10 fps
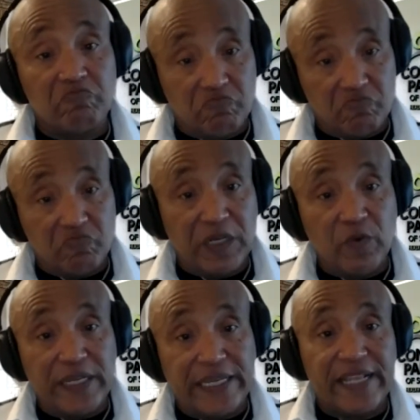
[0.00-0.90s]
we,
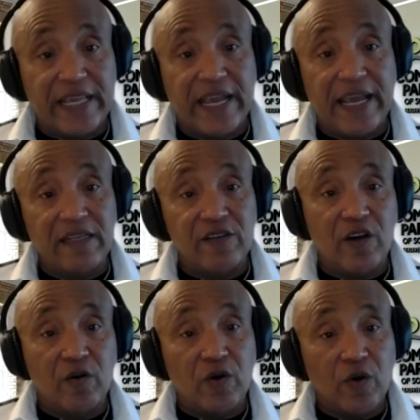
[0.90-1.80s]
we got that, you
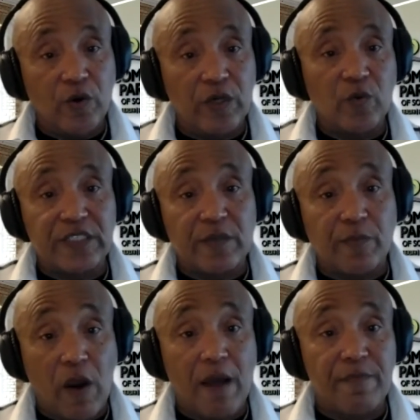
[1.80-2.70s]
know, what, what's the
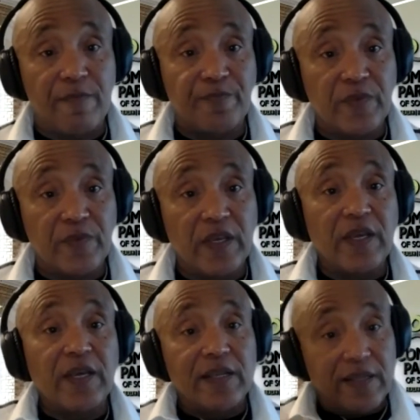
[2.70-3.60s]
problem?
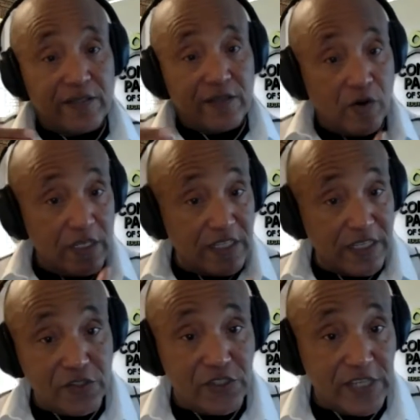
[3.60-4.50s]
Let's go ahead and
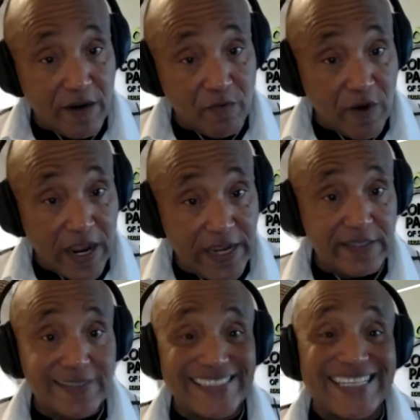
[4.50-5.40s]
get you set up right.
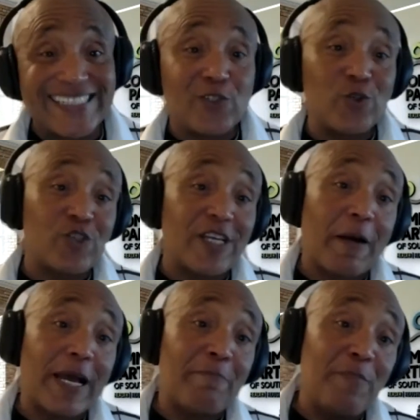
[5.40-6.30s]
Let's use the
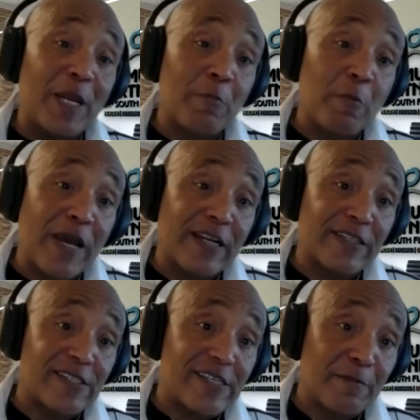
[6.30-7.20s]
minimum amount of
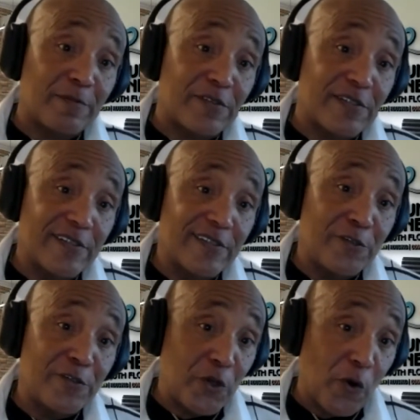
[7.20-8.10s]
steps
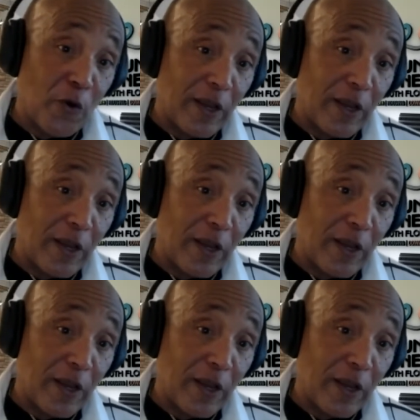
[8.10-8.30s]
to do it.